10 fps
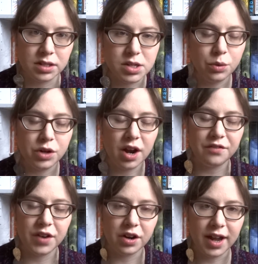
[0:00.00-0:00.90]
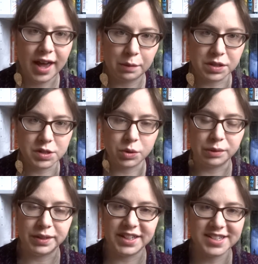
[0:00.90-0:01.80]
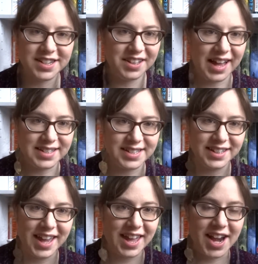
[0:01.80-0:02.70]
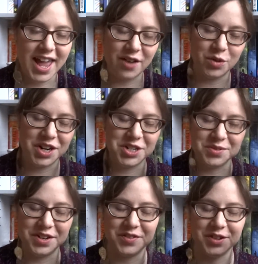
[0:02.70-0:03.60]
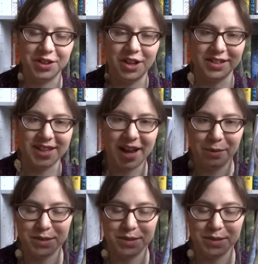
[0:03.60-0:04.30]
So not very happy story, but it is a classic and I have wanted to read it for a long time.